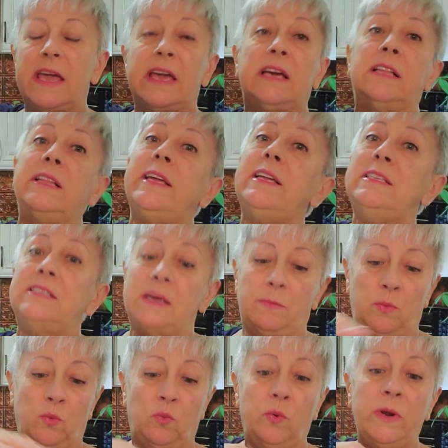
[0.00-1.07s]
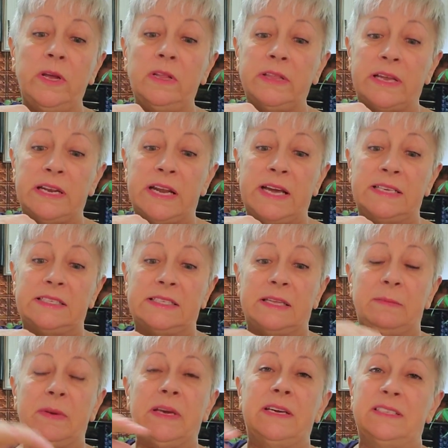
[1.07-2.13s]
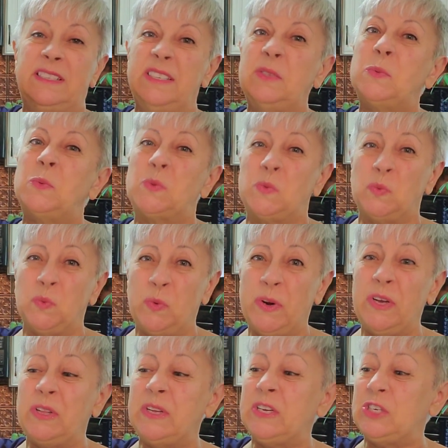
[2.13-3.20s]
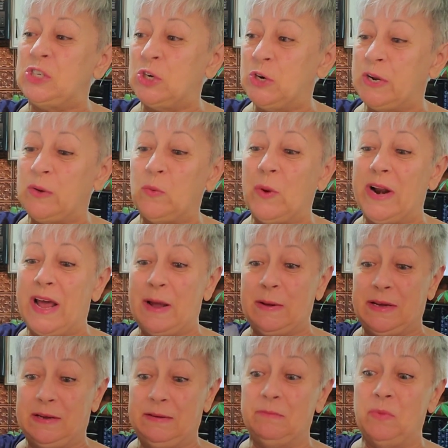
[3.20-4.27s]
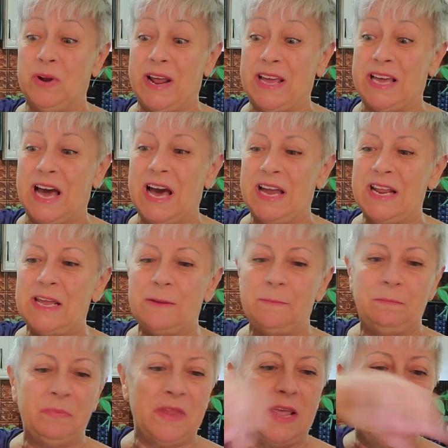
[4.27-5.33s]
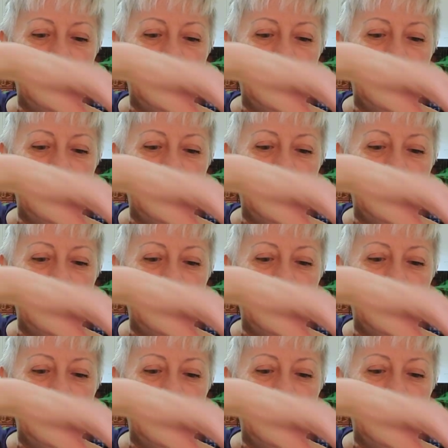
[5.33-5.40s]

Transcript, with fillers: It cleans up really nicely because this was really dirty when I, when I got it.